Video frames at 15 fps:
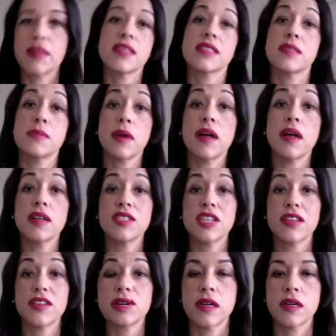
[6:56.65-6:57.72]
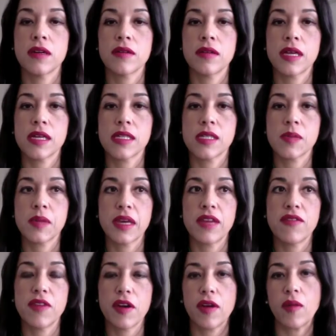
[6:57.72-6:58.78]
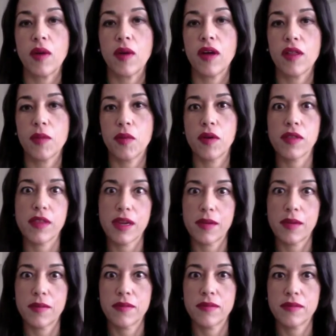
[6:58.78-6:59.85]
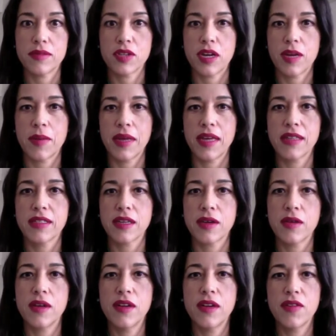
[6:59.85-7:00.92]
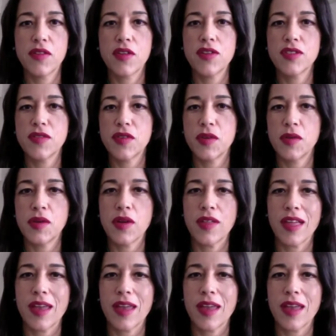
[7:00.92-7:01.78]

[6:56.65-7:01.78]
The symbology on the tarot cards explain very well the point that I'm trying to make. So for those of you who know a lot